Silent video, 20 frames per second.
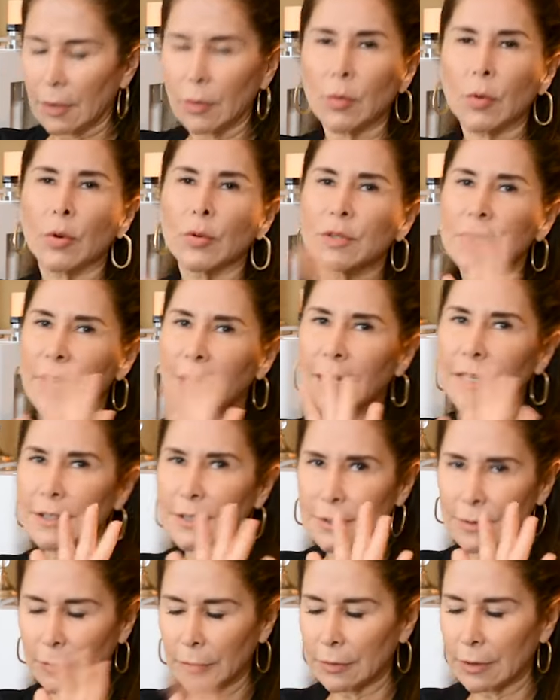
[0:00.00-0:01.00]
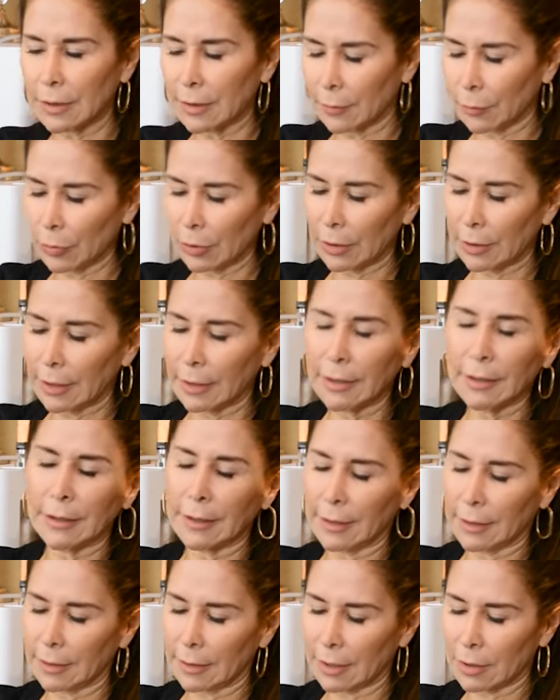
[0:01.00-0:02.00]
Rhonda Allison, I
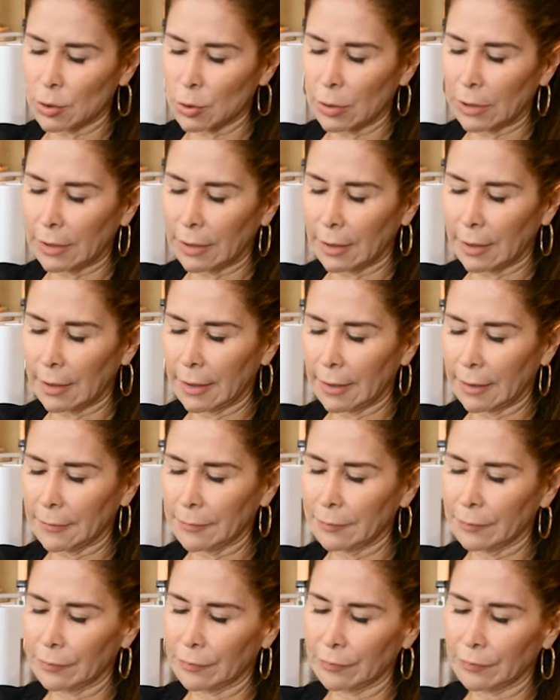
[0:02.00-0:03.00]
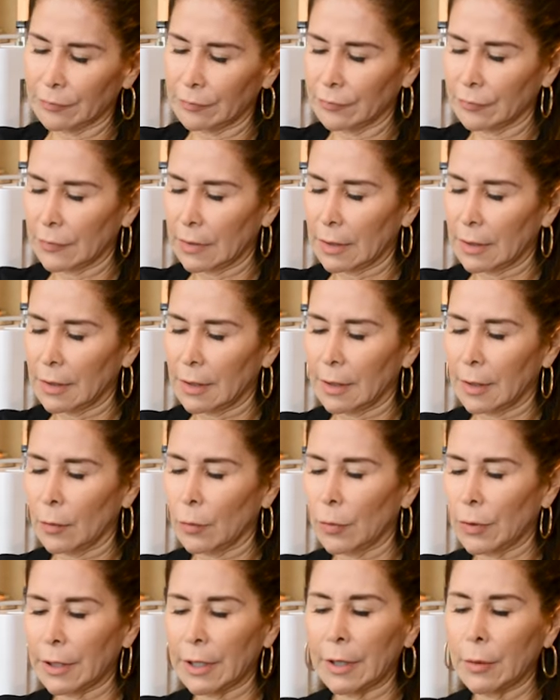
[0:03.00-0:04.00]
actually
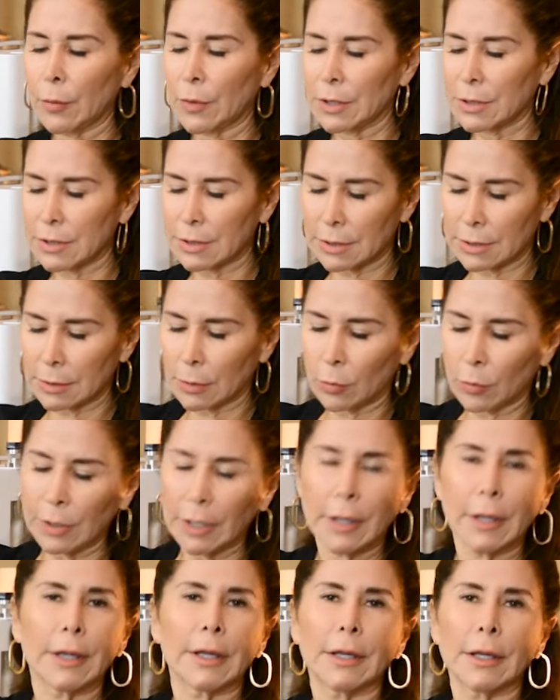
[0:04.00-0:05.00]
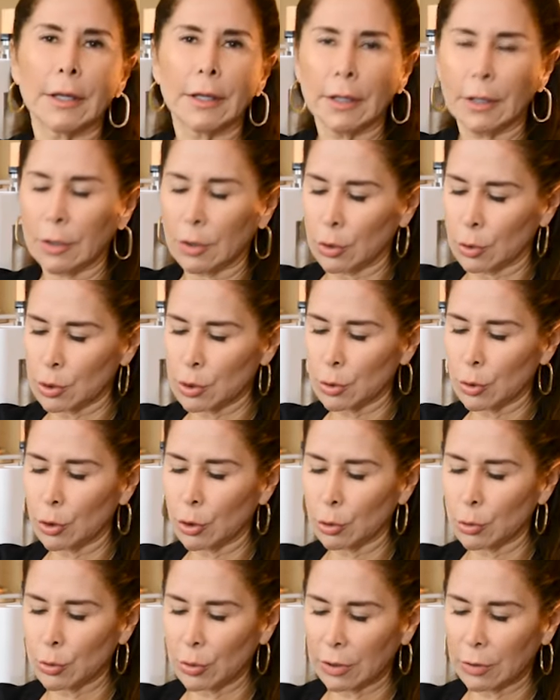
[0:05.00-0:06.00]
when I used to
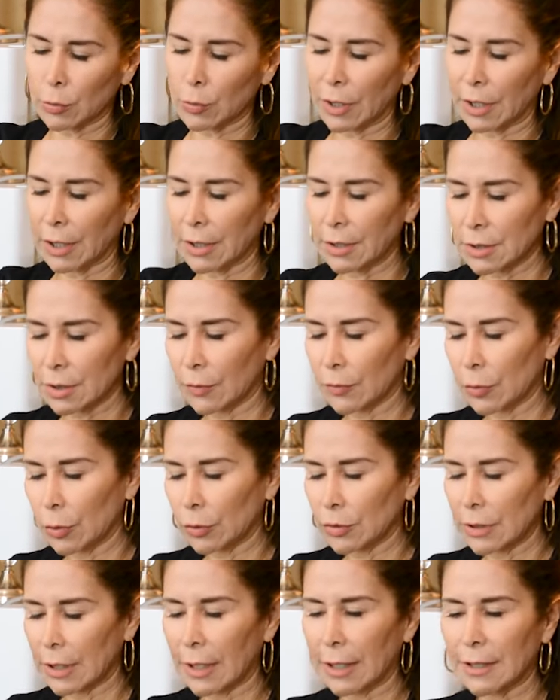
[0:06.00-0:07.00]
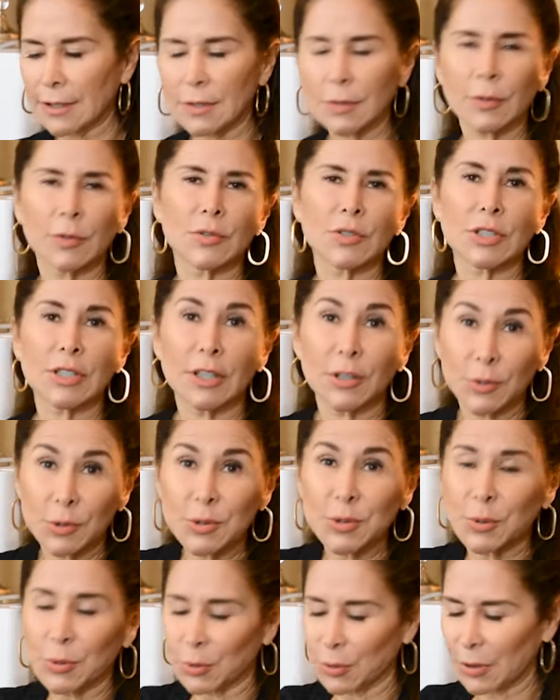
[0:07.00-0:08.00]
go to the trainings of Rhonda Allison, she
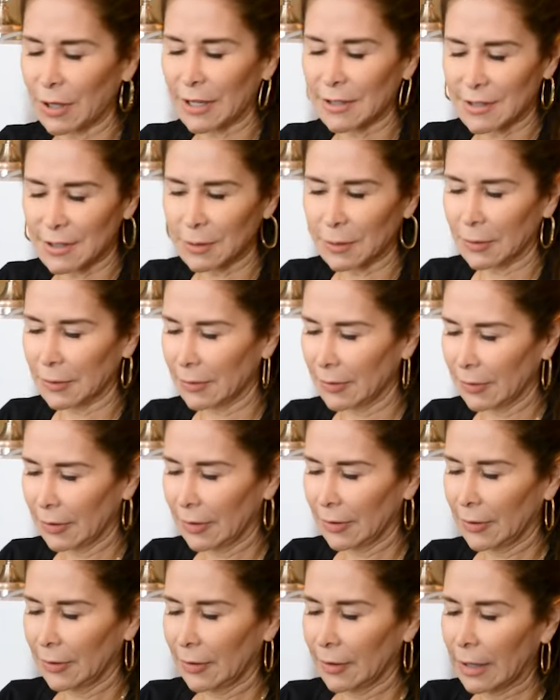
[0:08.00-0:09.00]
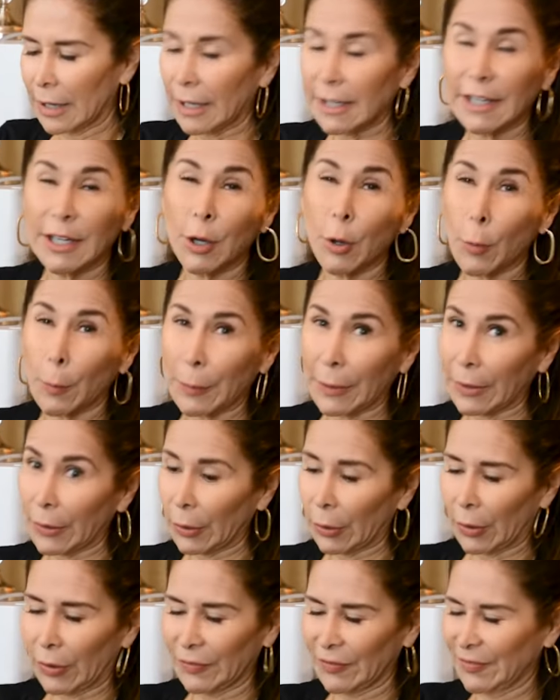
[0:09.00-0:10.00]
used to do that, so I copy
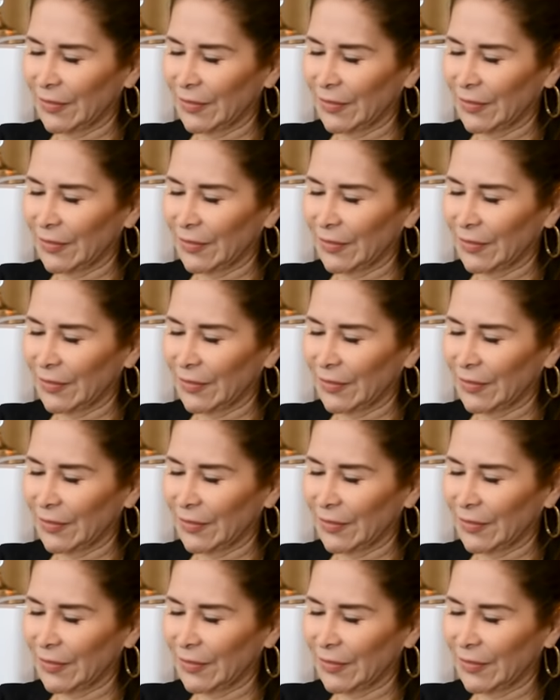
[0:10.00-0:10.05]
her.